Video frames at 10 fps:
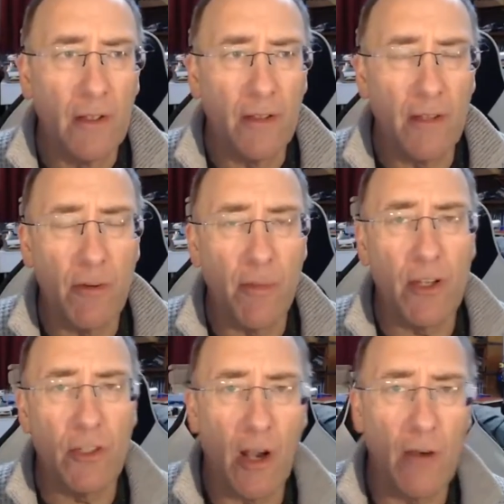The
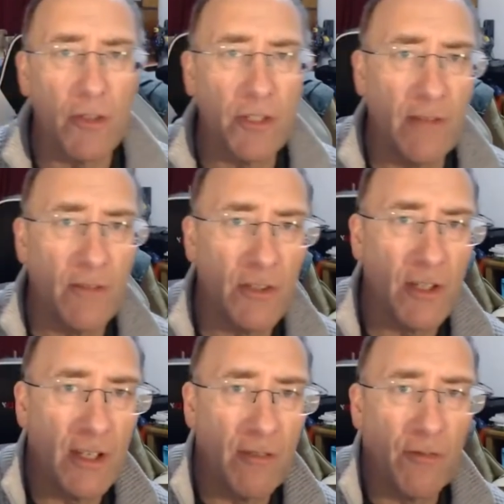information I received is
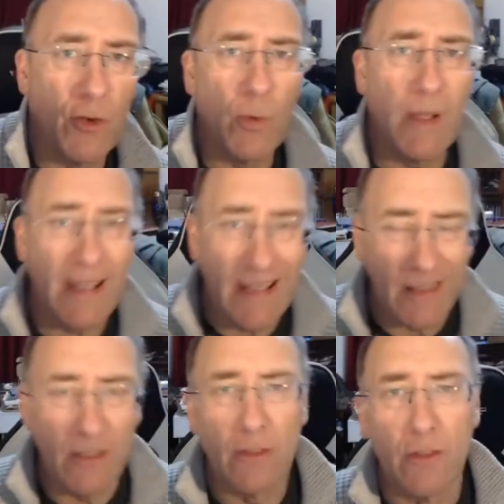that he flew in